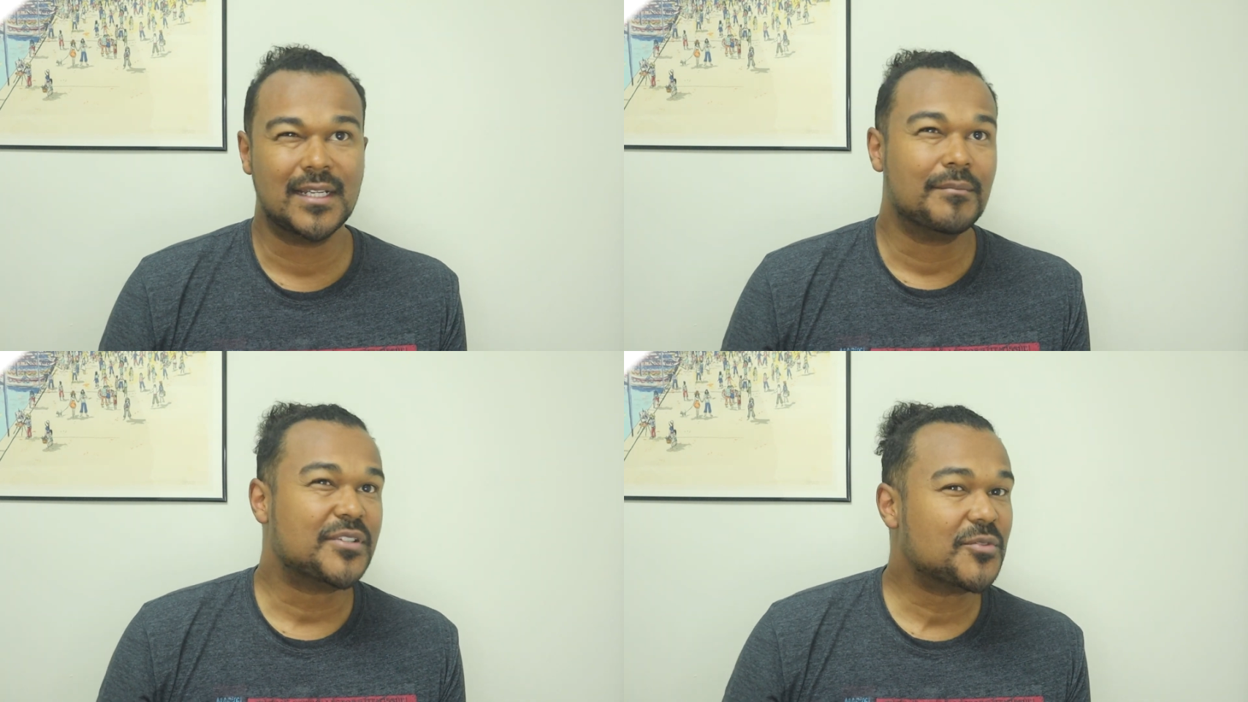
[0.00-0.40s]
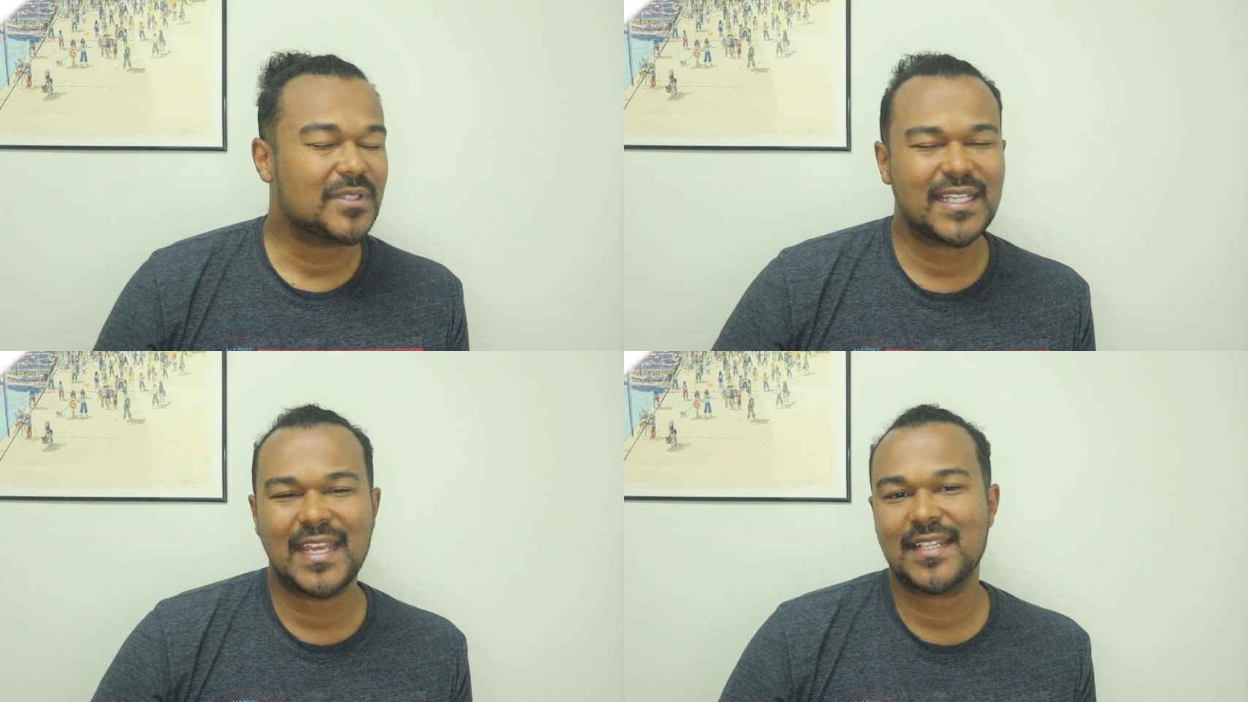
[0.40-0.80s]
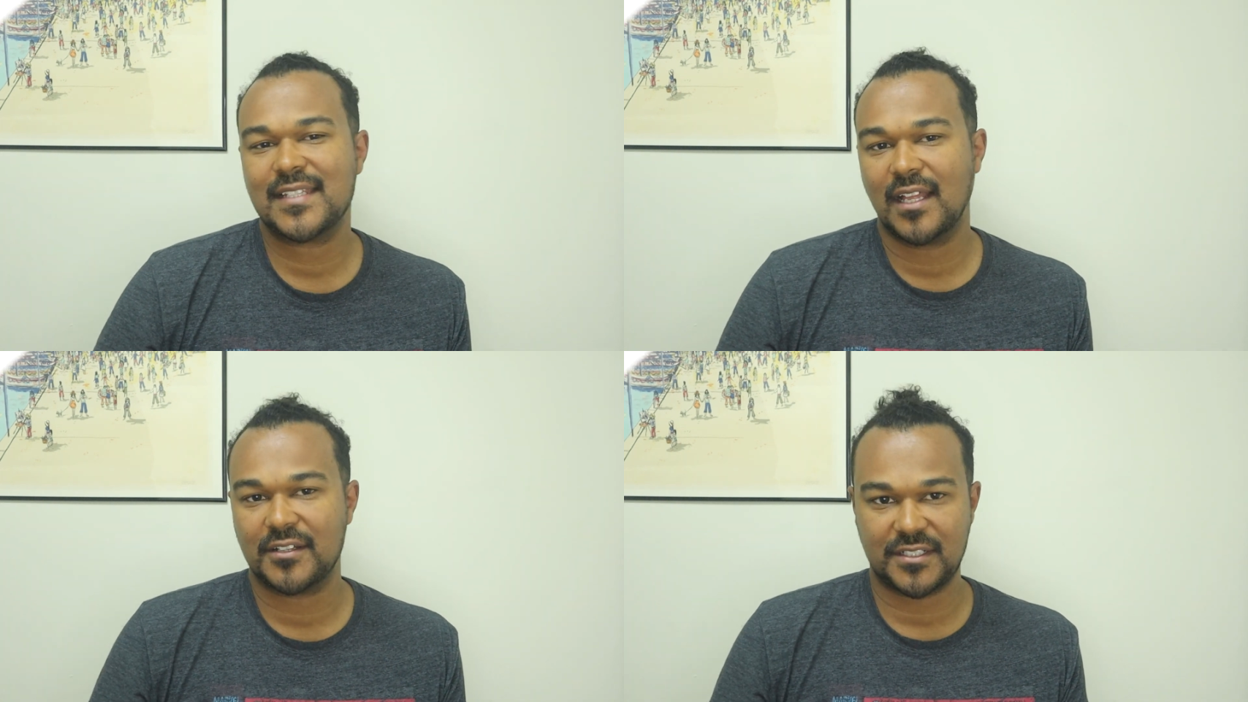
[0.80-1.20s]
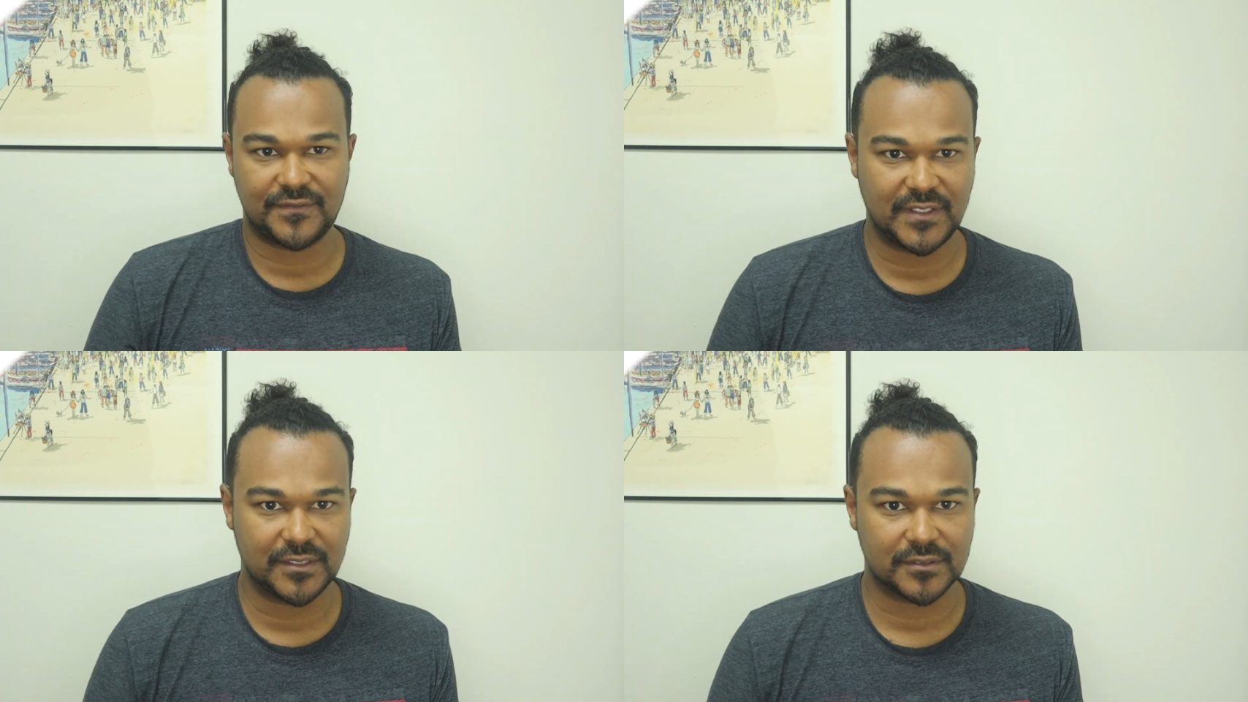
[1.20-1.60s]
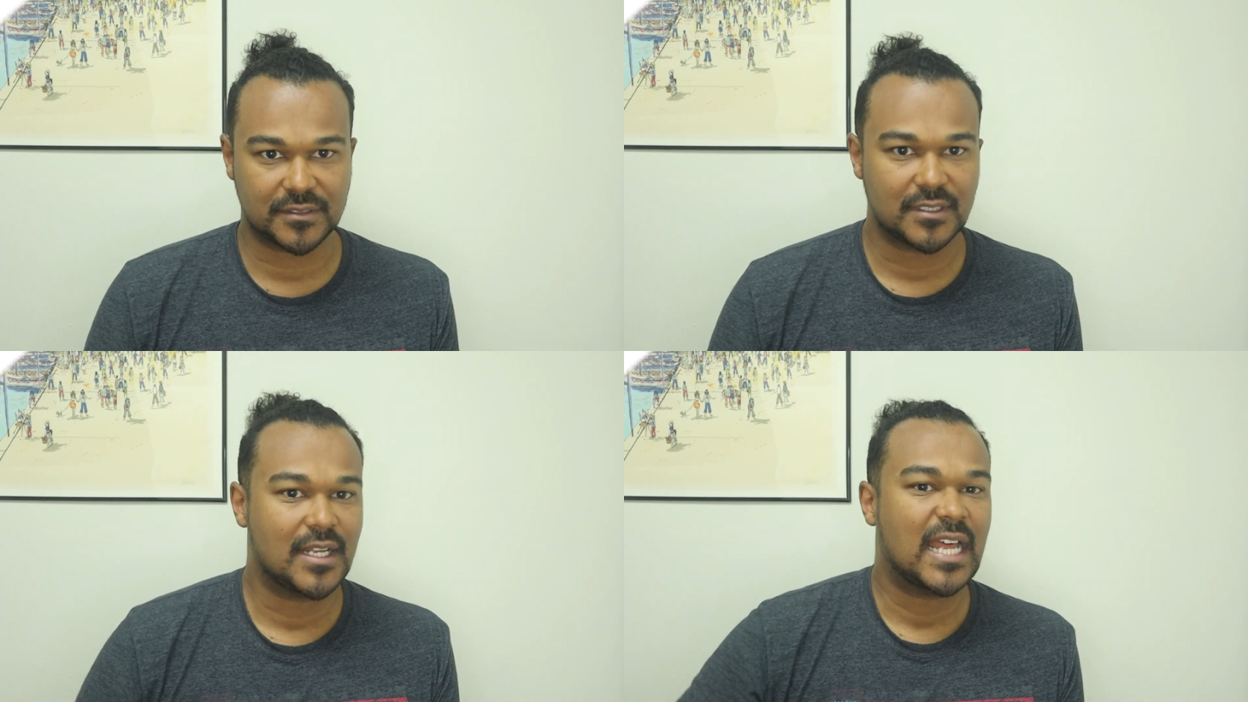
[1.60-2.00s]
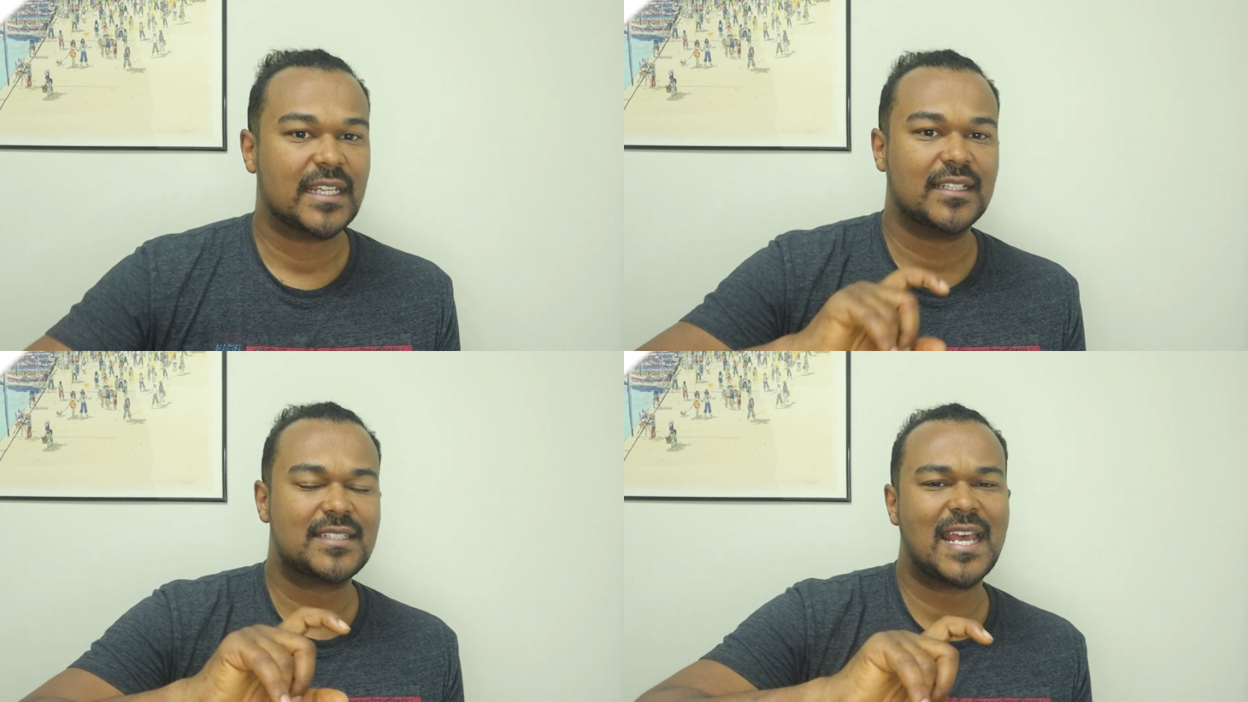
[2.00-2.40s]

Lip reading: But you really can't tell how she feels. Now let's